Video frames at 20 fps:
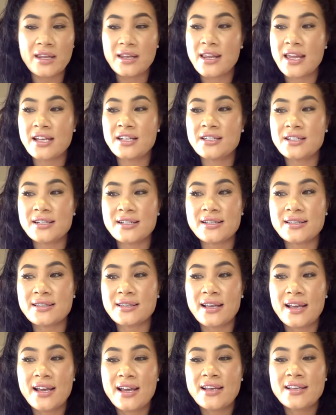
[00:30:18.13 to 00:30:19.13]
They just
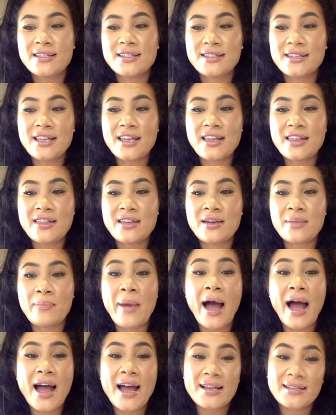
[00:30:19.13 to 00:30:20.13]
see the
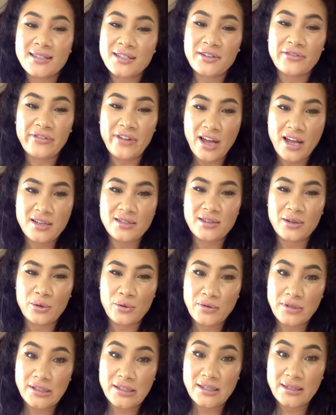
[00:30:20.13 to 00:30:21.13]
positive
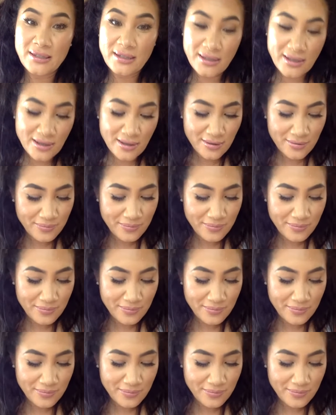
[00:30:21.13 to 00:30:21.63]
consequences in it.